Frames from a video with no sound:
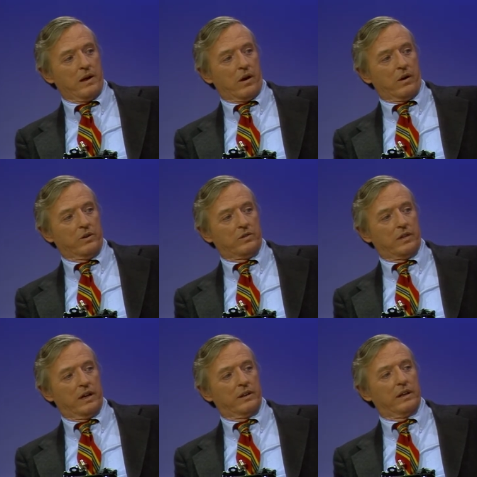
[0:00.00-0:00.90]
Are you
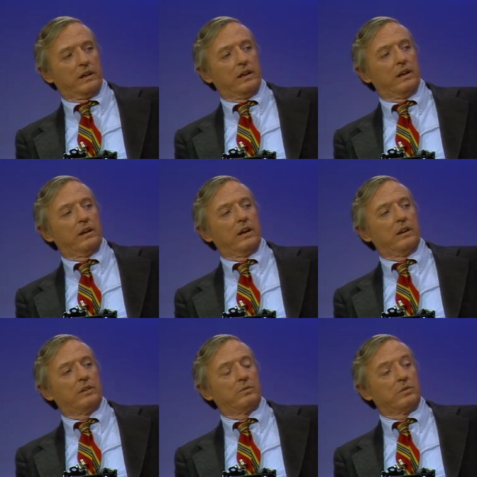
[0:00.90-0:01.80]
saying that
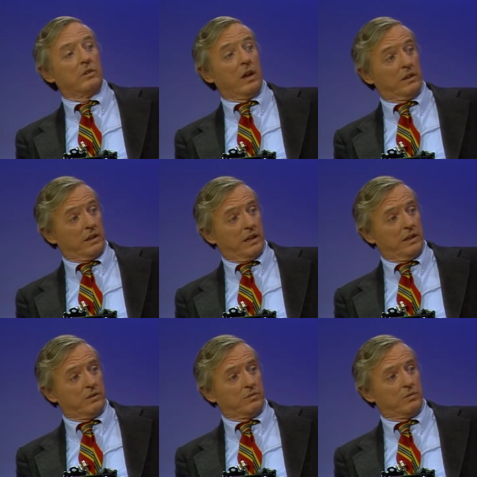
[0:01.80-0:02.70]
this was not the
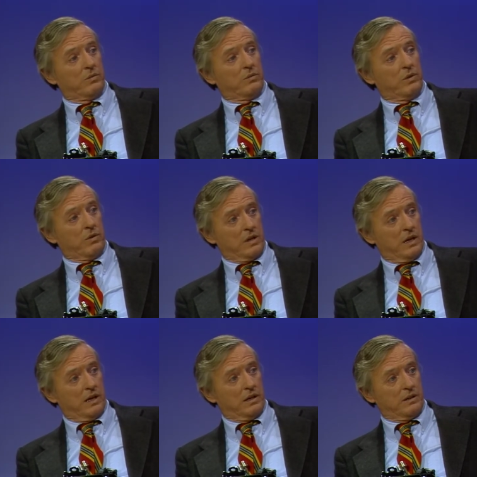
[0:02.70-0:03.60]
case with your
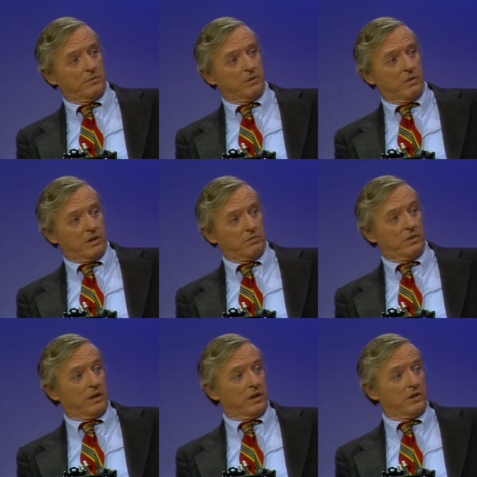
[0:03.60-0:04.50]
client, but was with
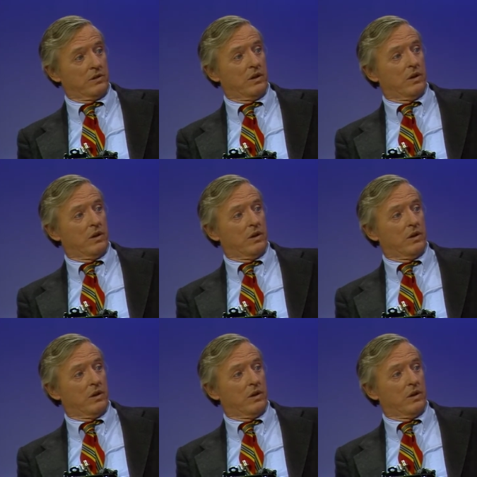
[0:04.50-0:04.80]
the others? Well, the